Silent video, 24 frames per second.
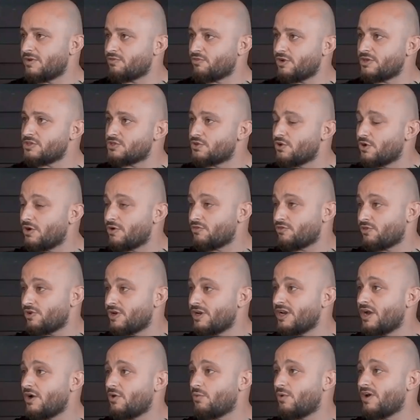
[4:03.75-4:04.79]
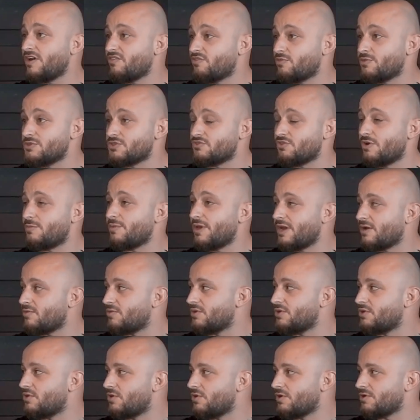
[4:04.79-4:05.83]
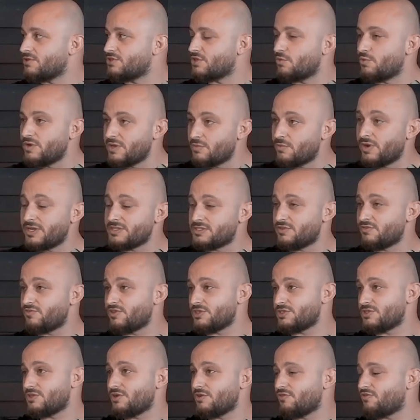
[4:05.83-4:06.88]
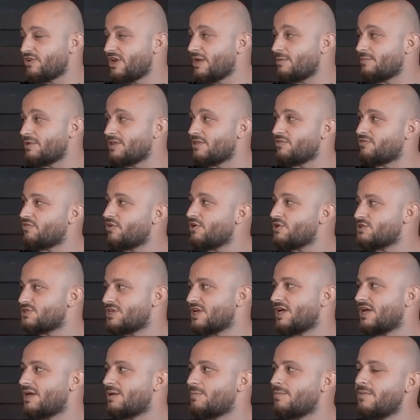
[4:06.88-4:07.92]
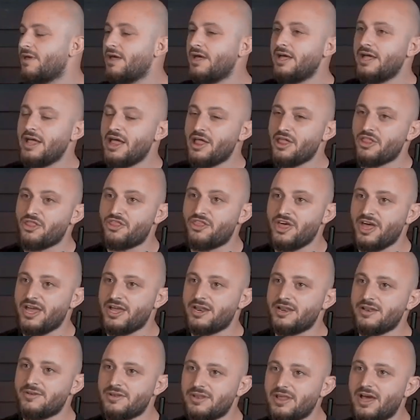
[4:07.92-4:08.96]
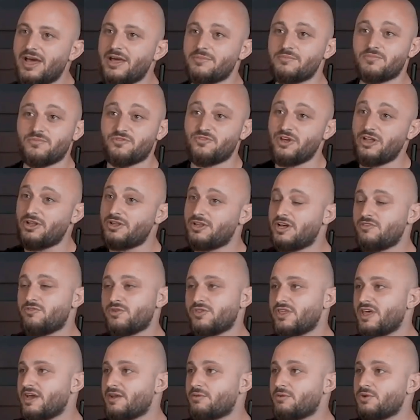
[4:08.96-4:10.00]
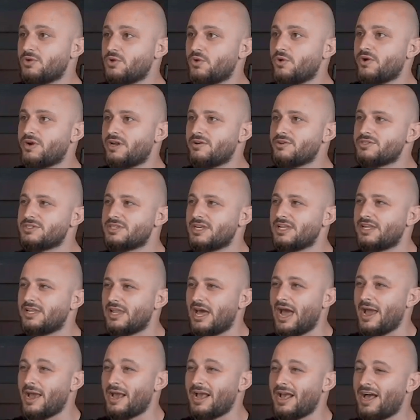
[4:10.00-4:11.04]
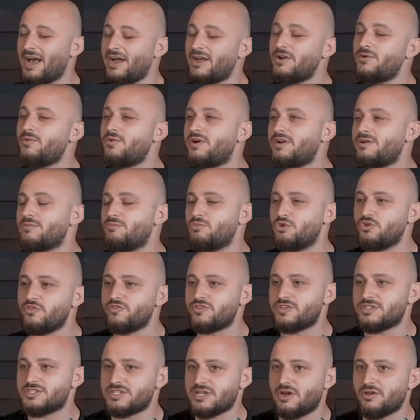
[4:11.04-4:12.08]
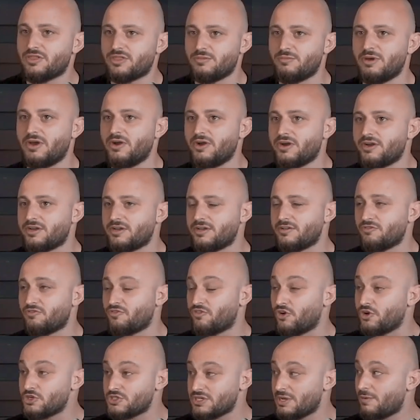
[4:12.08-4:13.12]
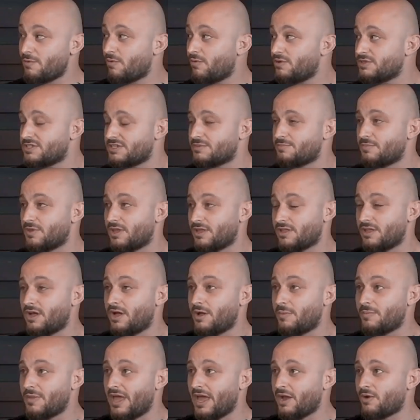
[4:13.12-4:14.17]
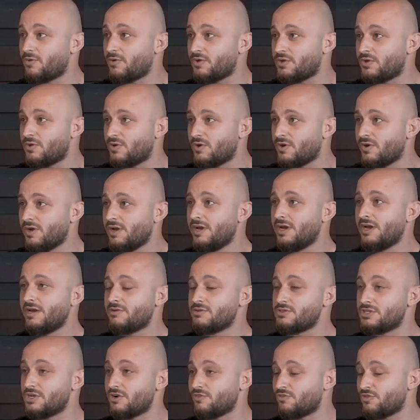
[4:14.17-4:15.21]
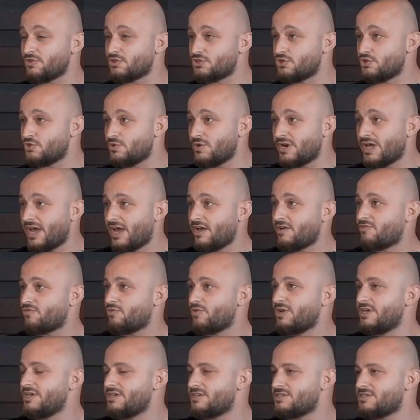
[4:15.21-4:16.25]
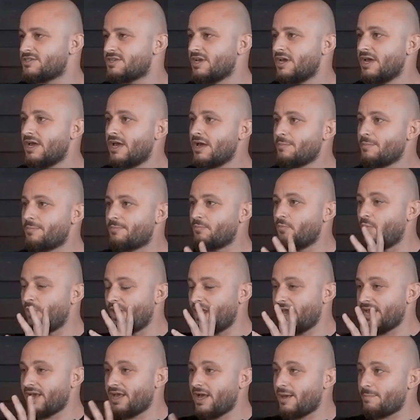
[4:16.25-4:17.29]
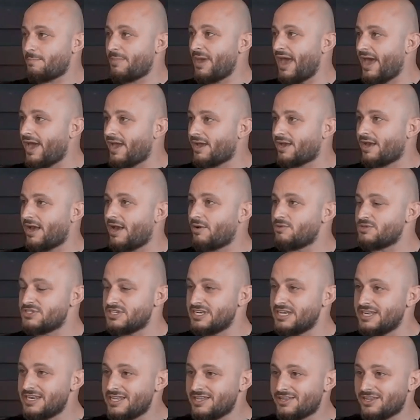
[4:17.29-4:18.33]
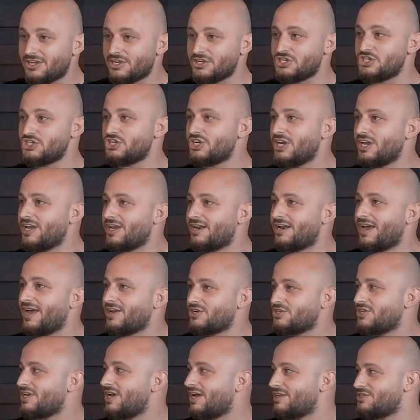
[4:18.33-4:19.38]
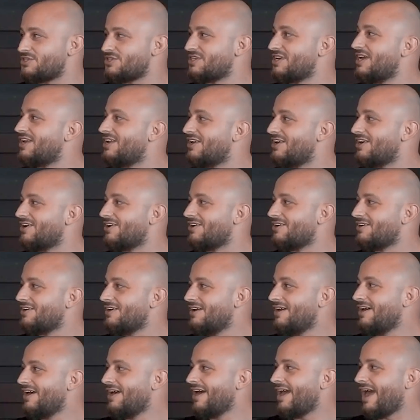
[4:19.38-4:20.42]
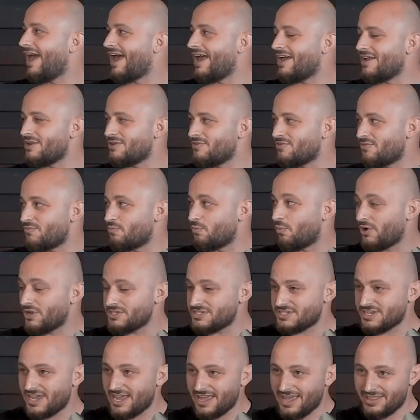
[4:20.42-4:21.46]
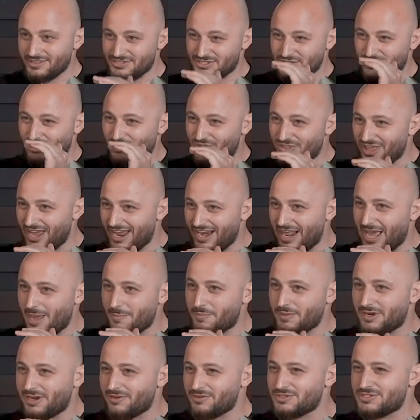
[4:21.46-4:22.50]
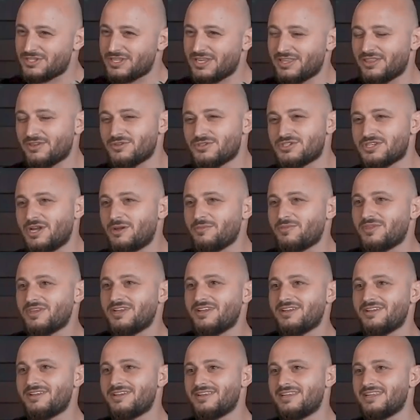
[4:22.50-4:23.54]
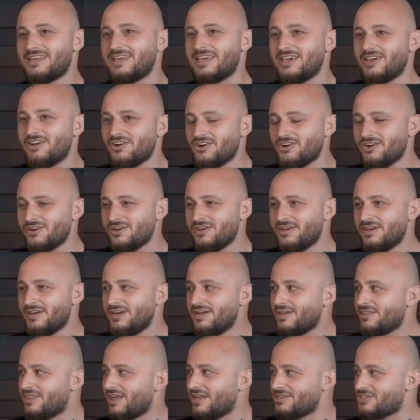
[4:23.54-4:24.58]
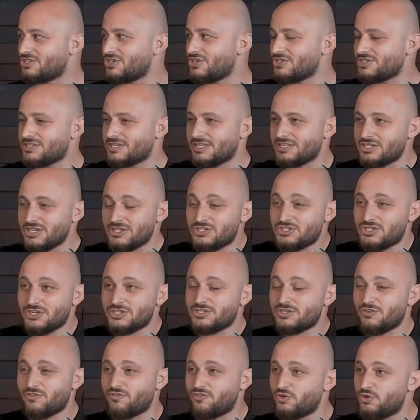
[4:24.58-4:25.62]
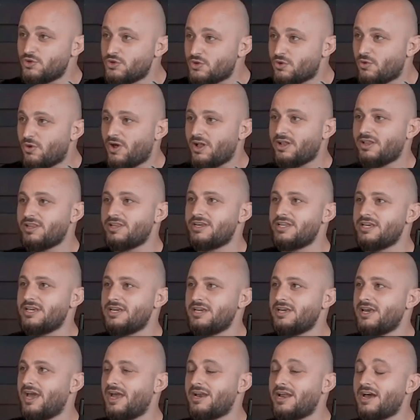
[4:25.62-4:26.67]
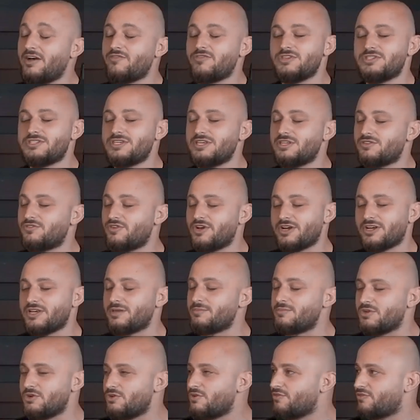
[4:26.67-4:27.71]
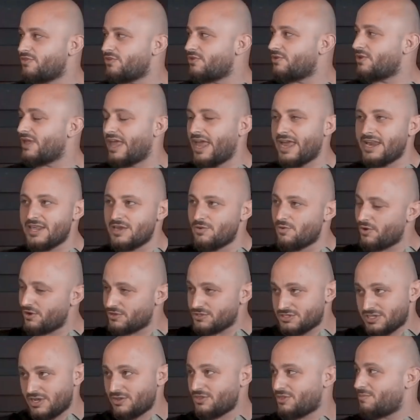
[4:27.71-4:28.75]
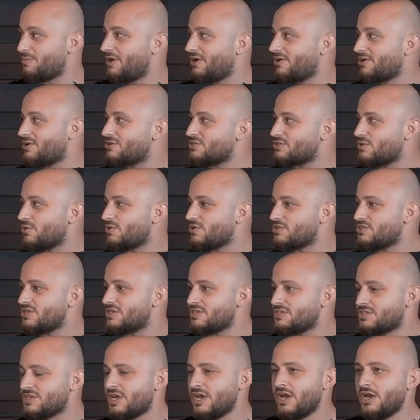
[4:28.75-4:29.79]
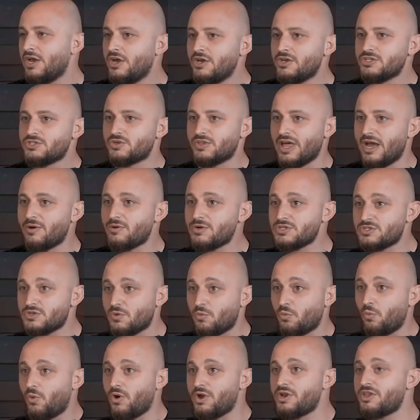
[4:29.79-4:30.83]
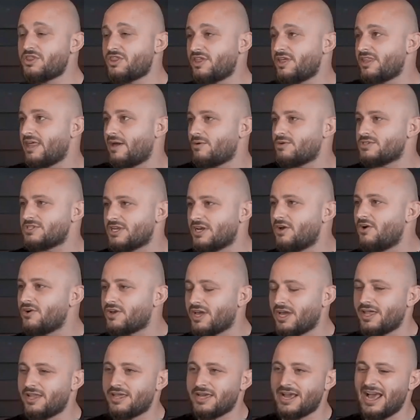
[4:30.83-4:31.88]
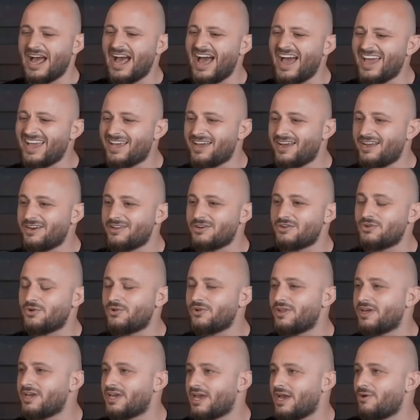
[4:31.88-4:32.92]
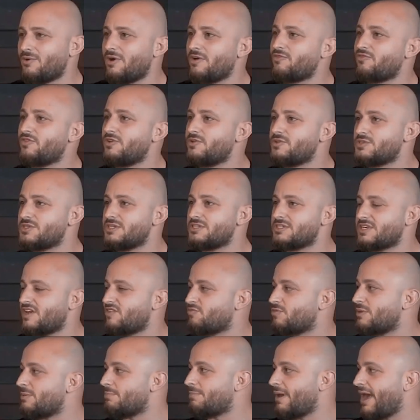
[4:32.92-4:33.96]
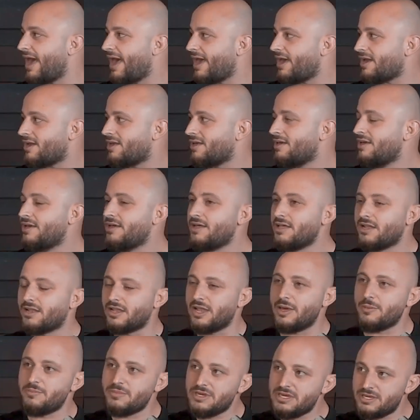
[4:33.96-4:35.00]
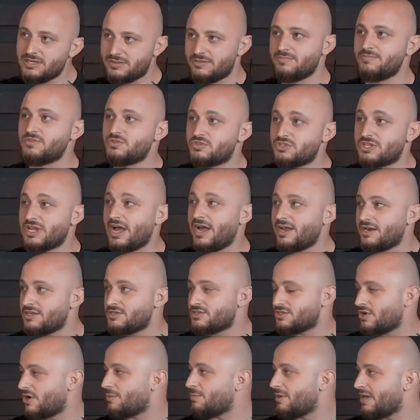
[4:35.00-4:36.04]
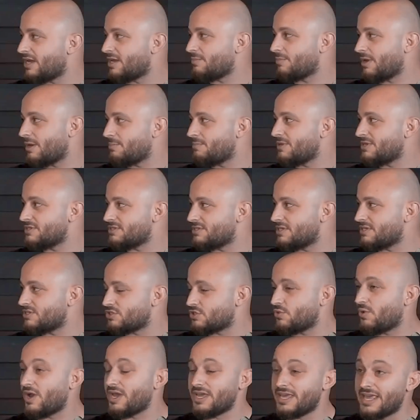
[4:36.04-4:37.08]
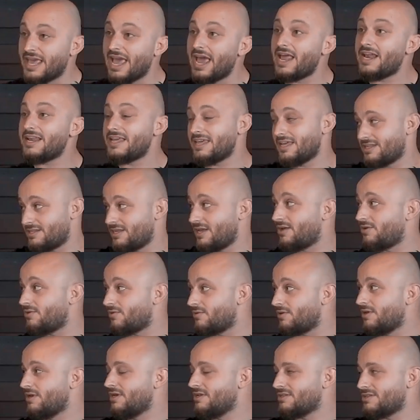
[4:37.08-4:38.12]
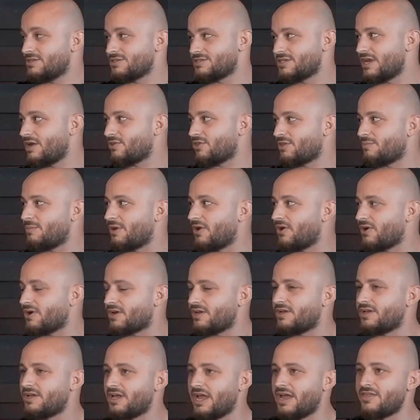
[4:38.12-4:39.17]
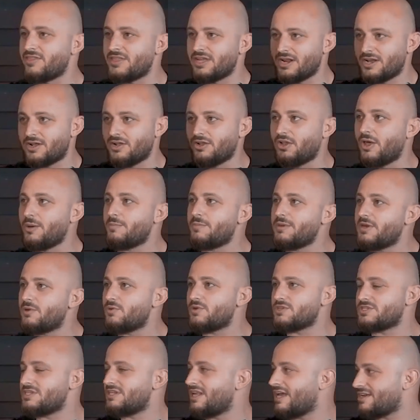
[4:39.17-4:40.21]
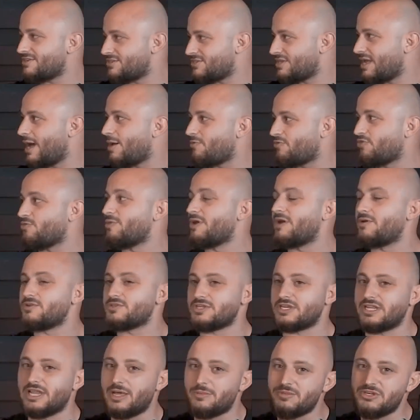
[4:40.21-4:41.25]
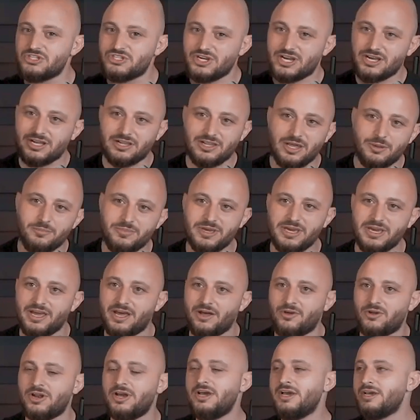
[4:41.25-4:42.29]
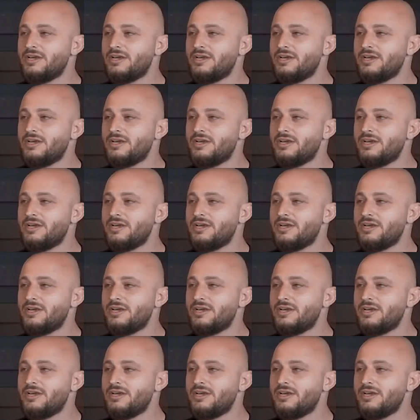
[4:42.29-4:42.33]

friend's girlfriend, now wife, was from Ecuador. So we went to visit her family the first time. Then I fell in love with Ecuador, and I was like, I kind of want to move to South America. First time I went to Ecuador, was there for 2.5 weeks. When I got back, I was eating like shit, and I actually got skinnier. And once I saw that happen, I was like, there's something here that's it's just the food quality. And obviously it's fucking beautiful. Yeah. Anywhere in South America is gorgeous. So that was the one thing that was like, okay, like I kind of don't like how I feel since I've been back. Let me kind of start making my business so I can get down to South America. And then Colombia was the next stop for me. I was like, let me check Colombia out,